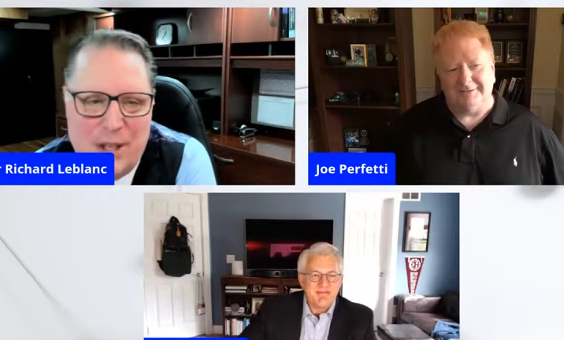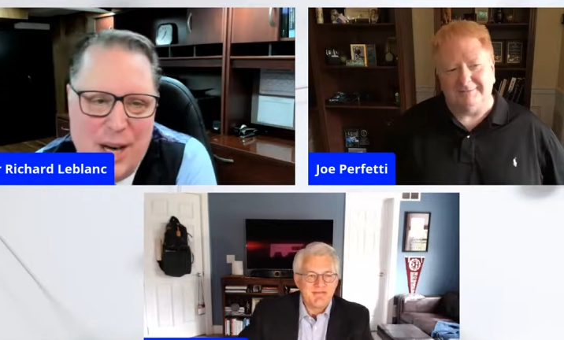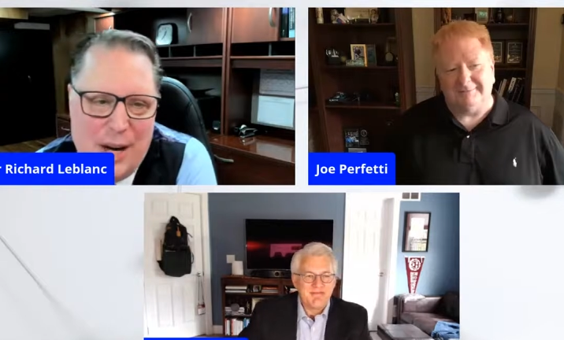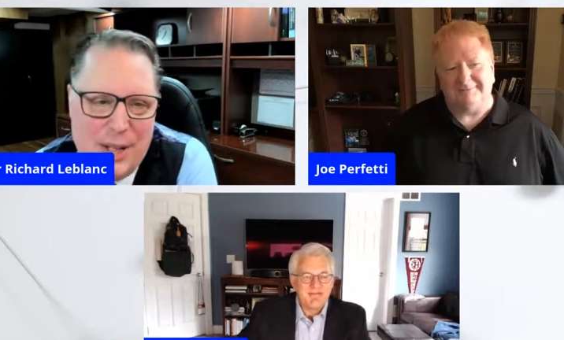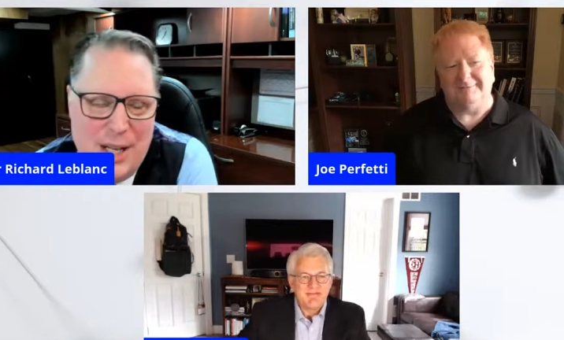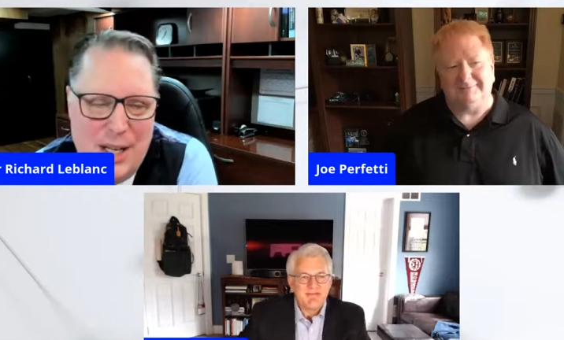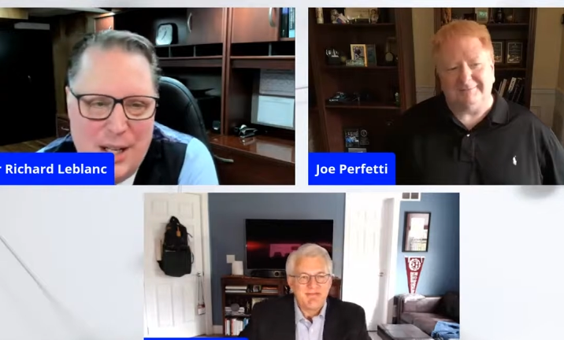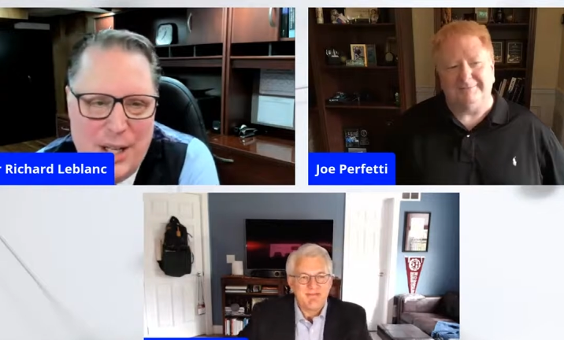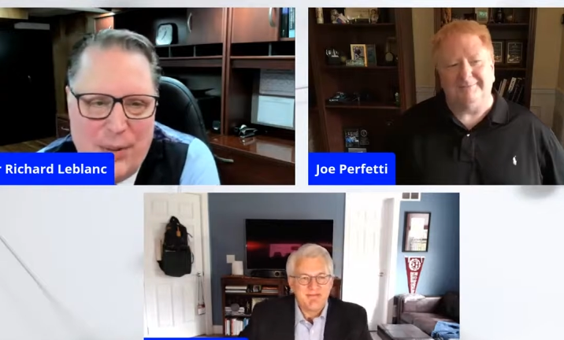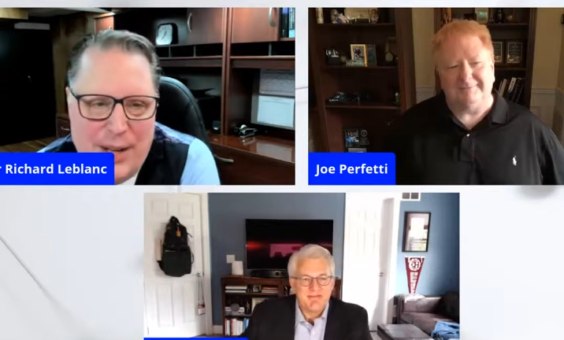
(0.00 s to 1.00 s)
Speaker 1: And some of the
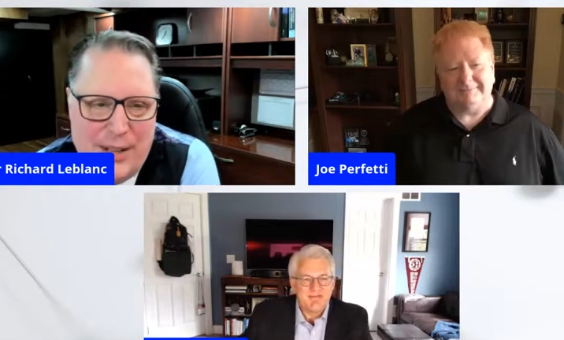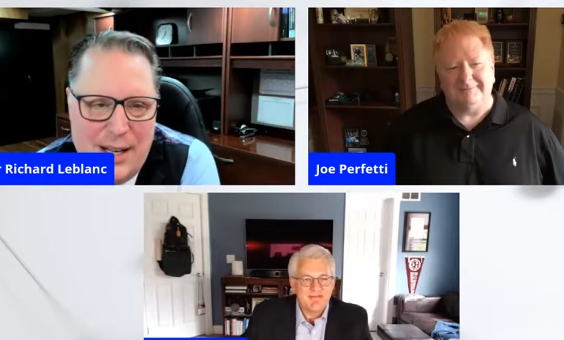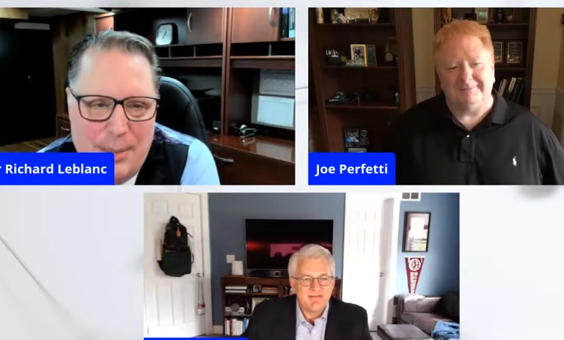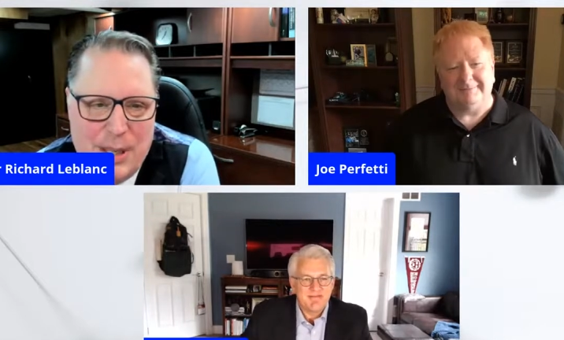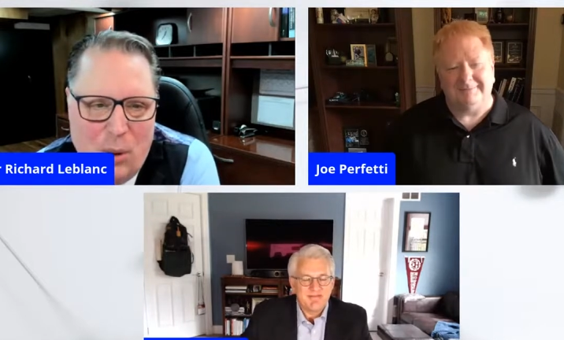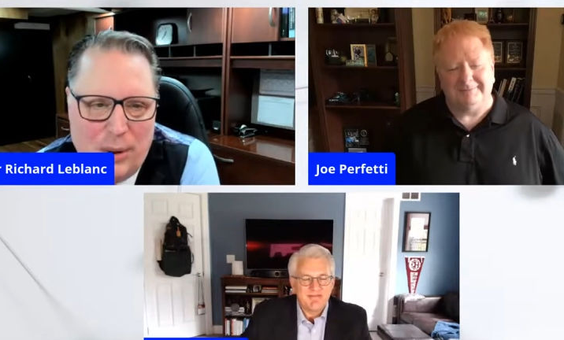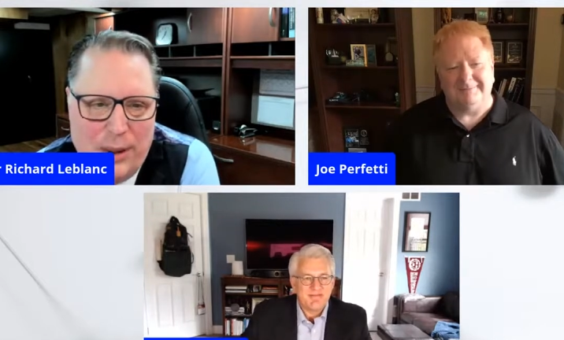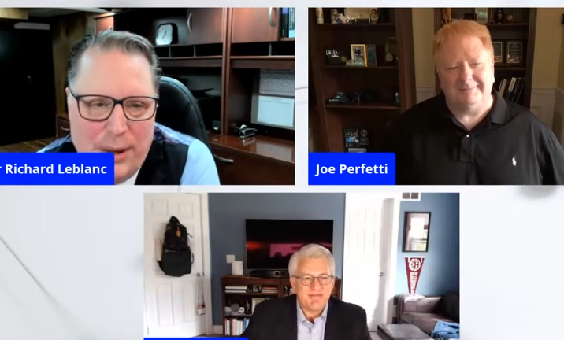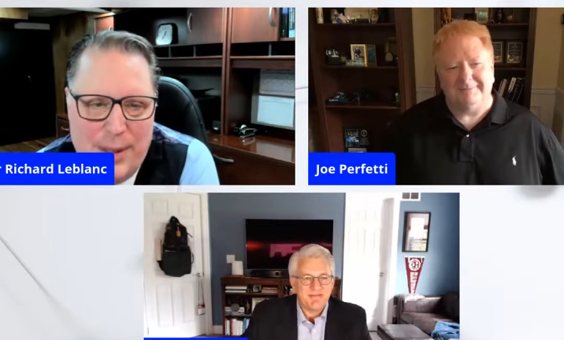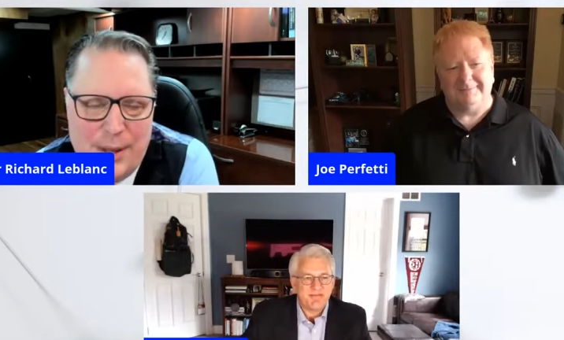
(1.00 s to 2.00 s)
chairs, you know, they tend to
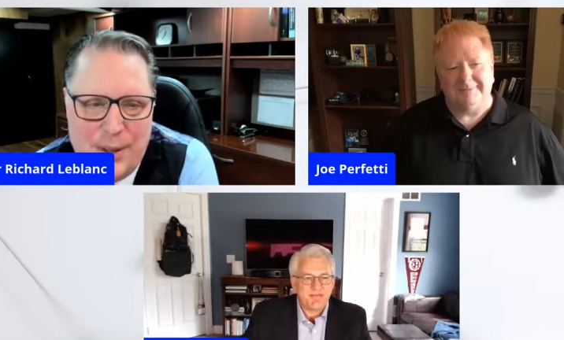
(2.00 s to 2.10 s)
be older.